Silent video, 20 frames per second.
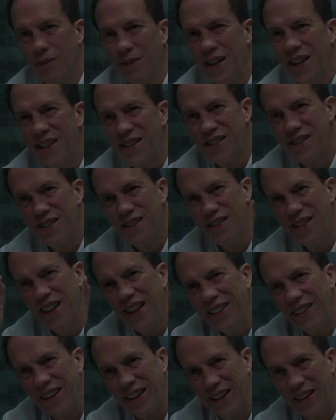that's
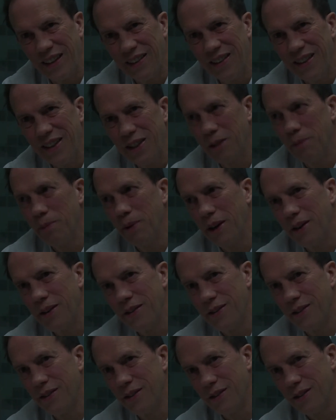nothing in
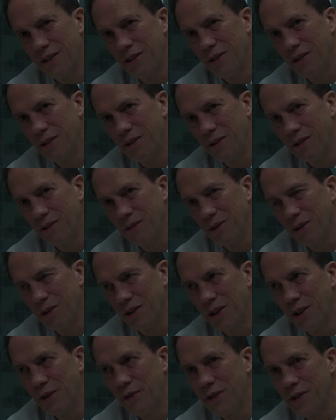comparison to what the
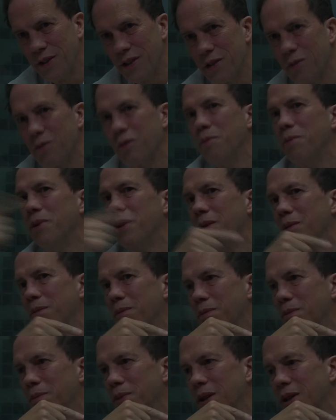differences would be
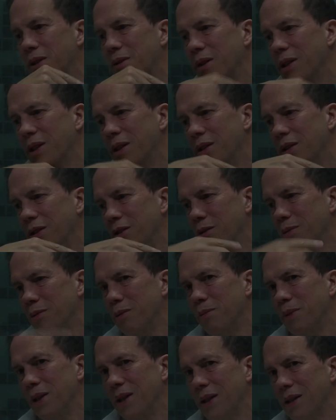between human
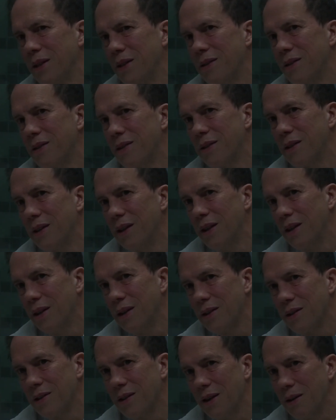beings
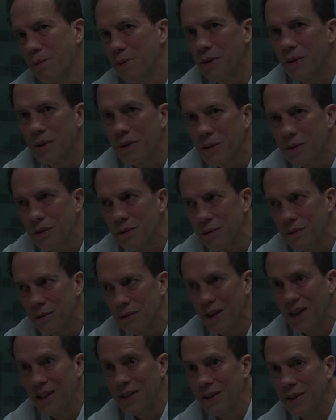and cyborgs and
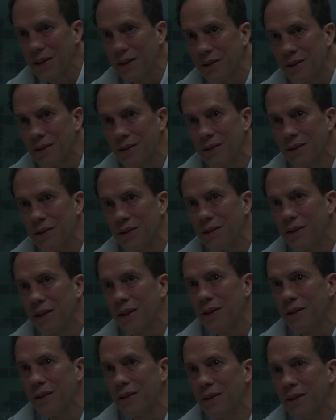
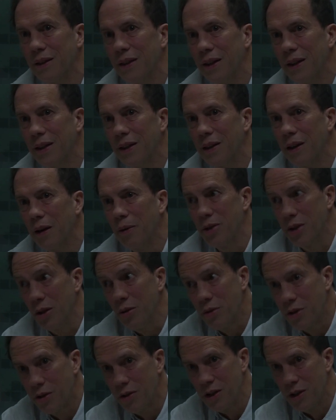Right? I mean,
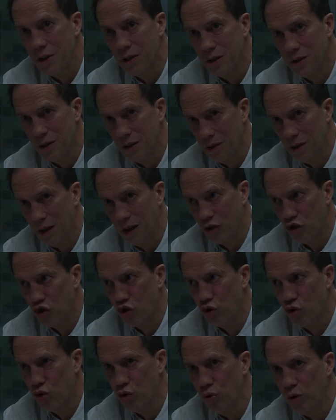those creatures are
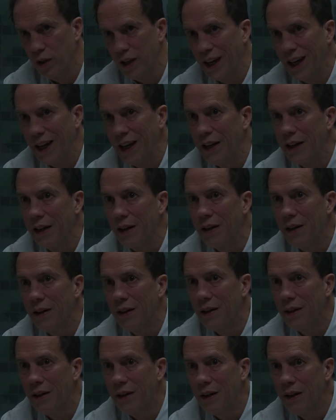truly alien.
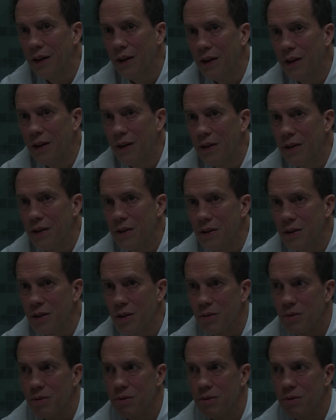So